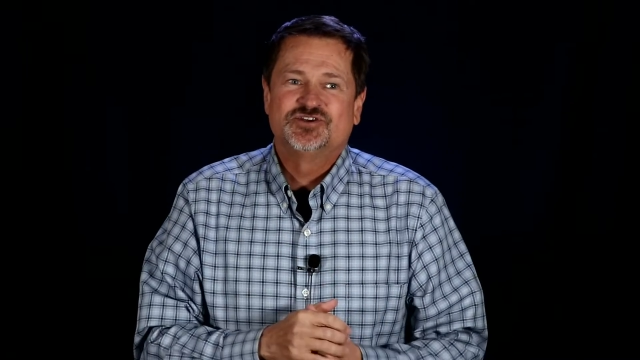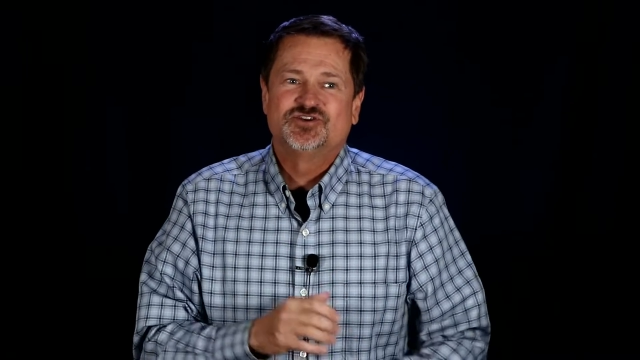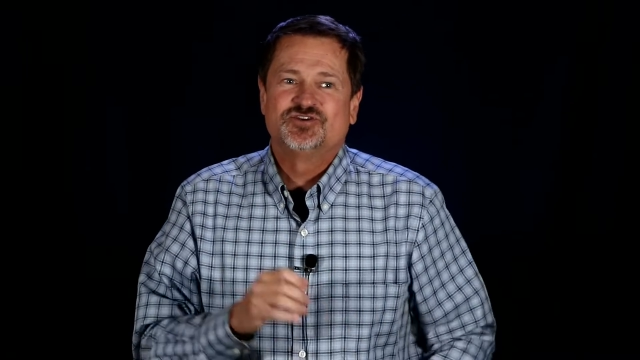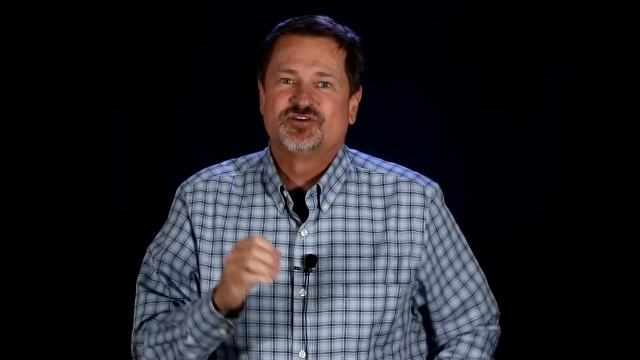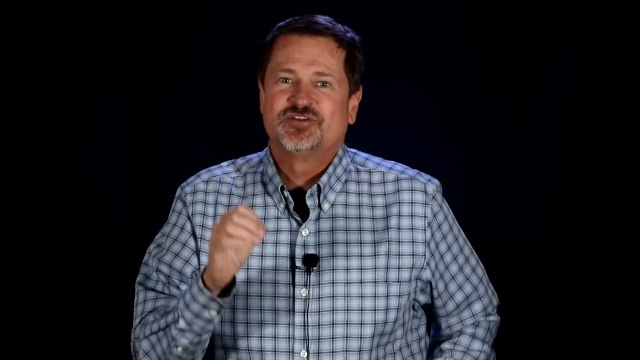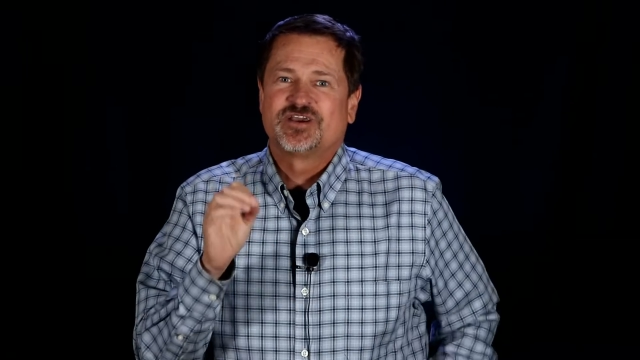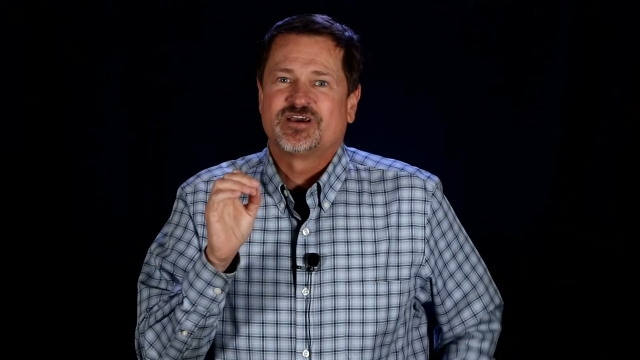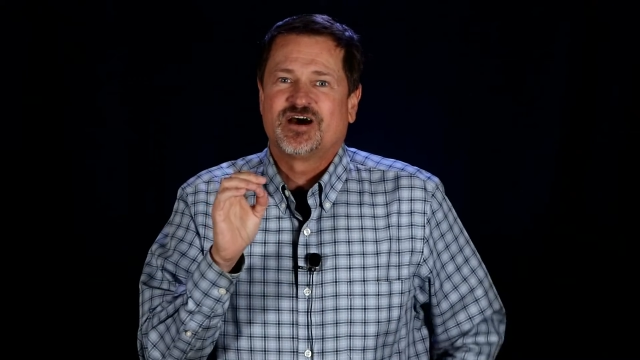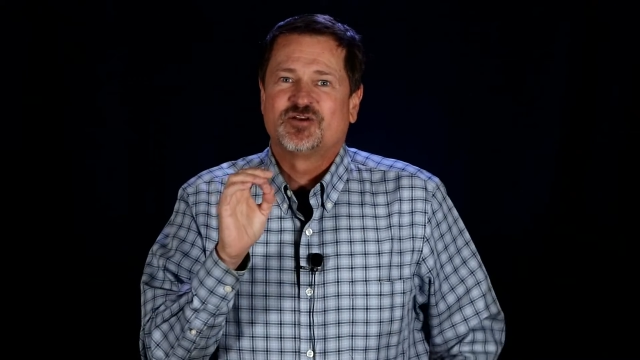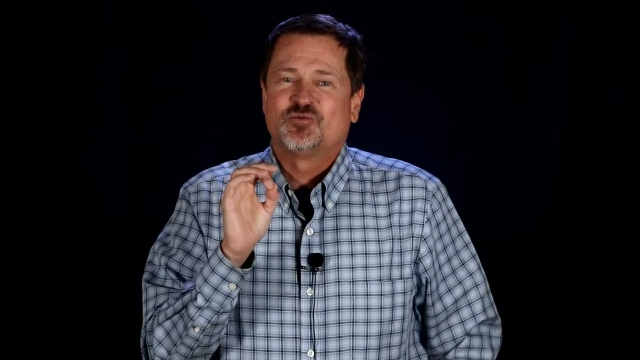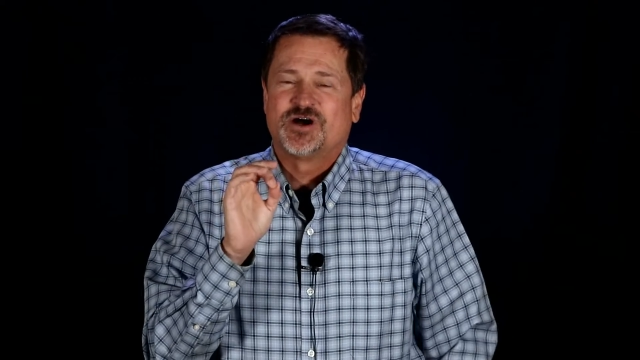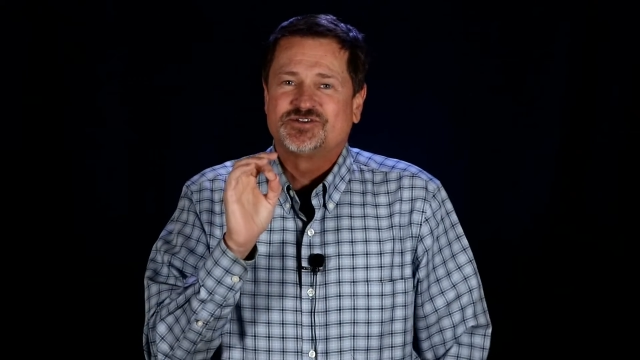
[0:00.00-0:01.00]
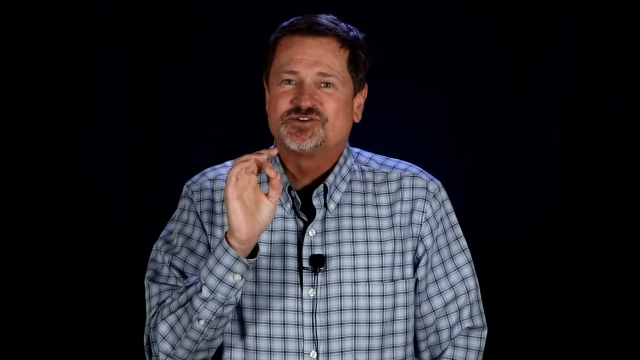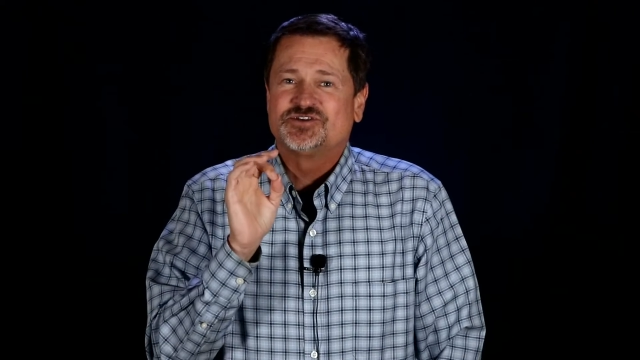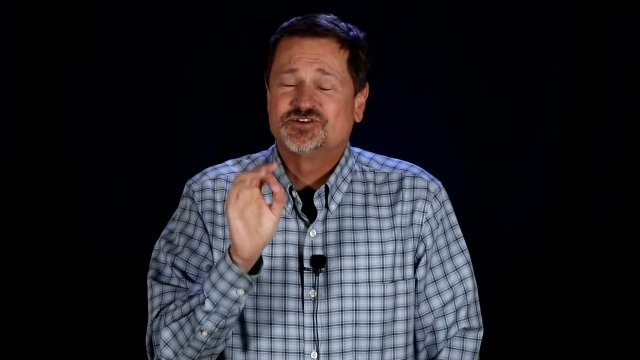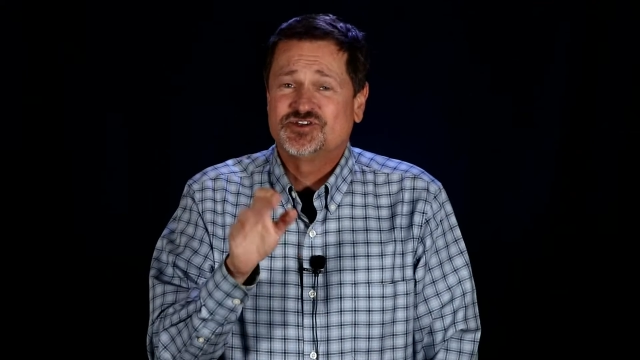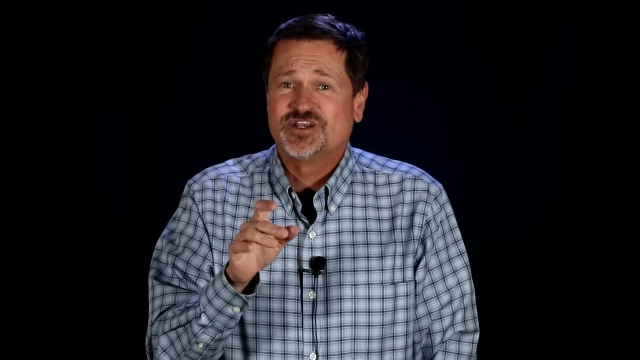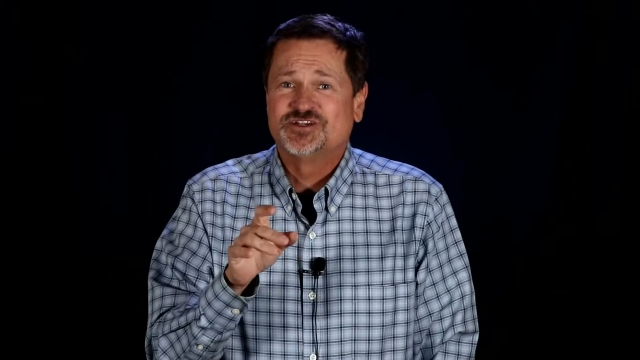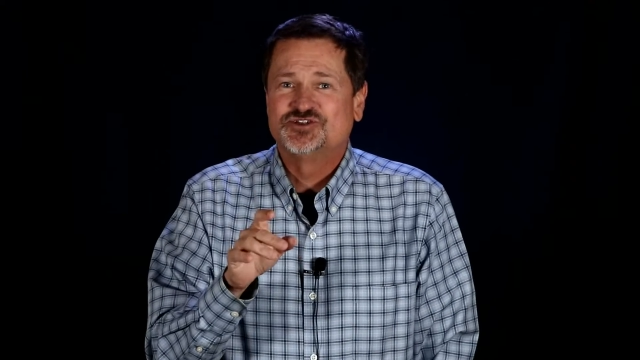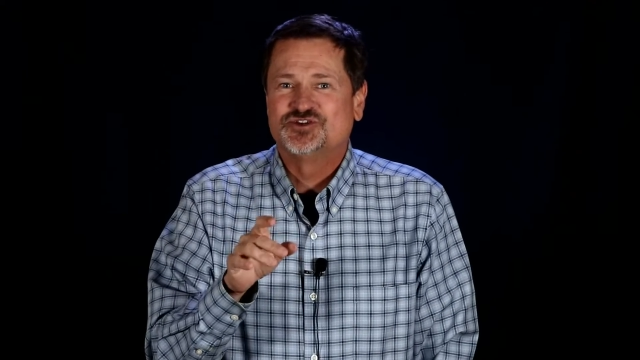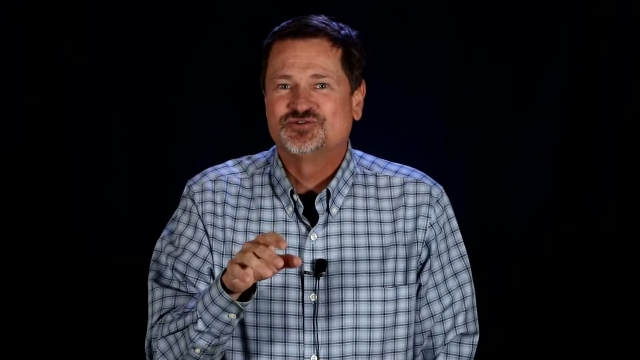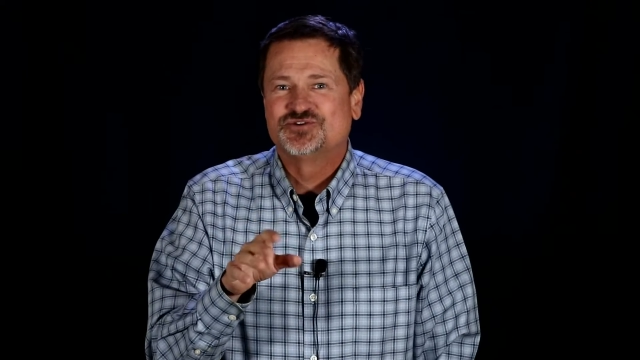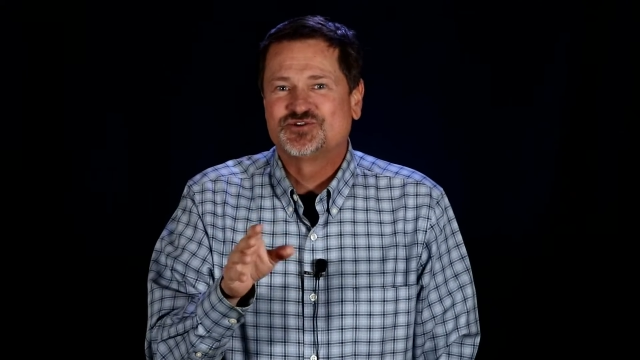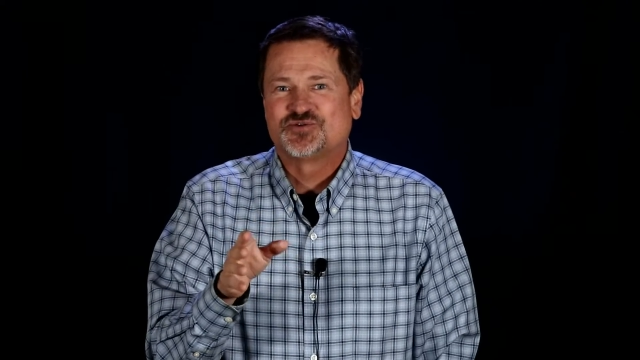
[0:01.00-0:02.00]
Did you know that God wants to change
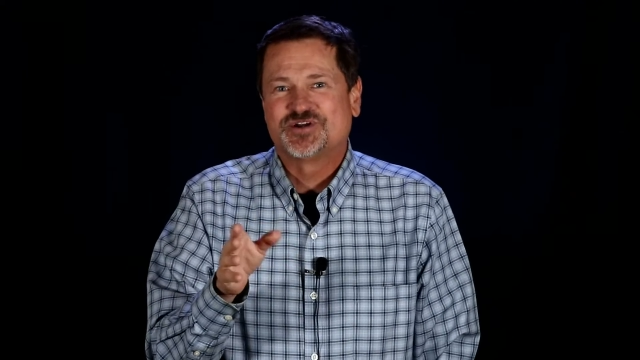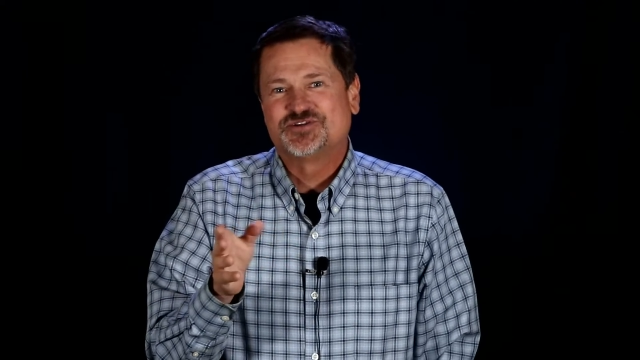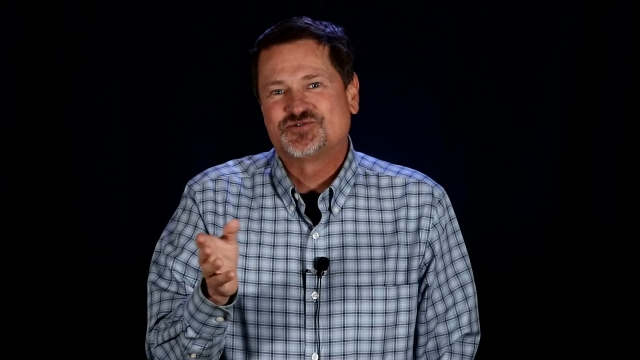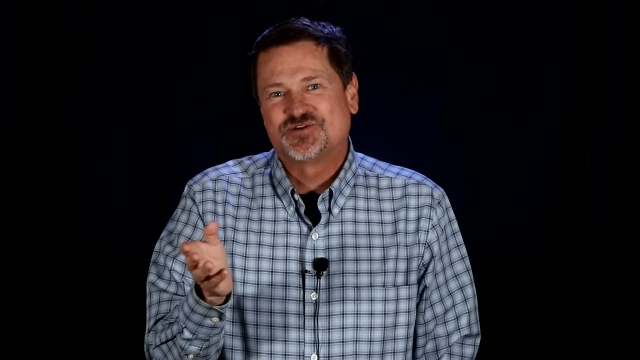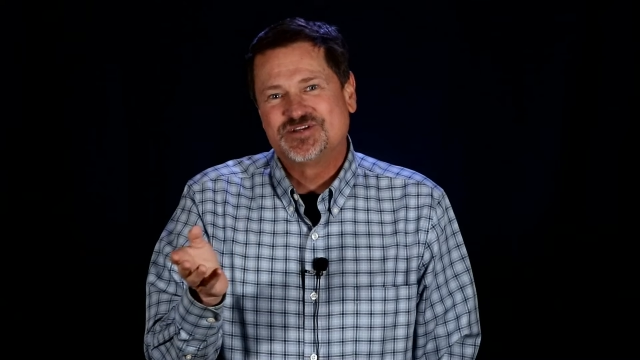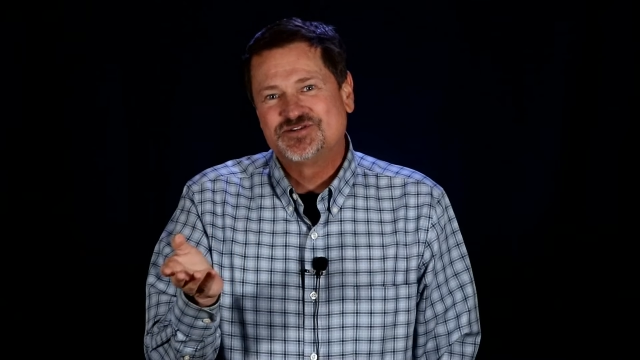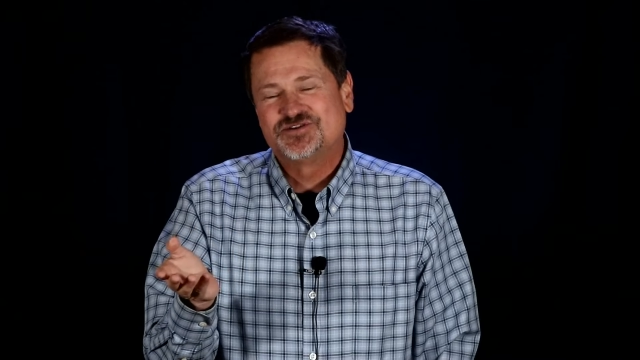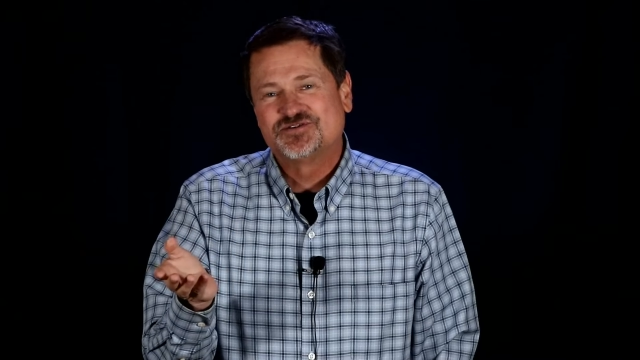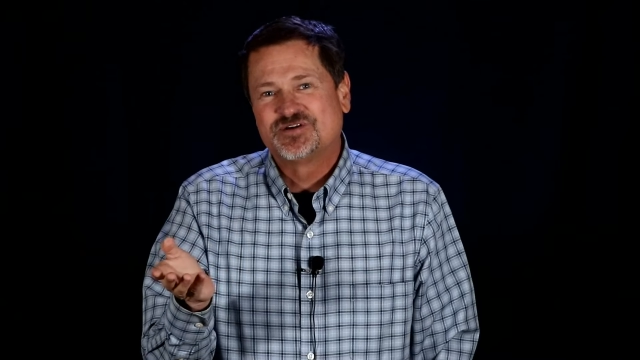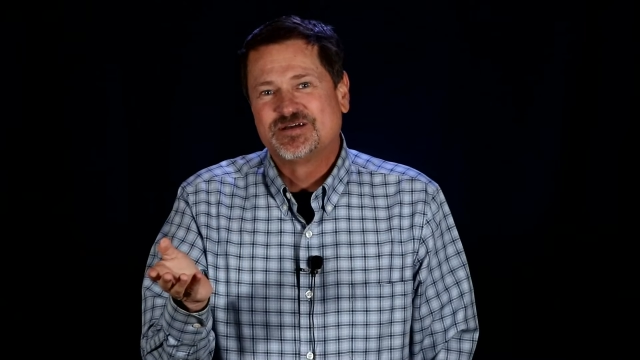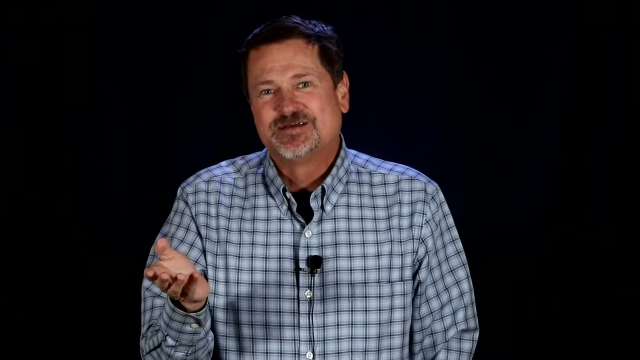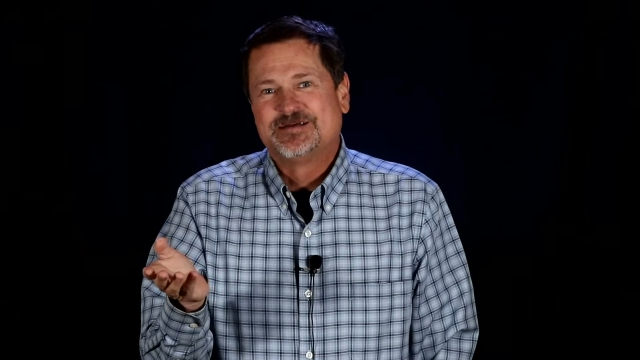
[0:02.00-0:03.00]
you in 2022?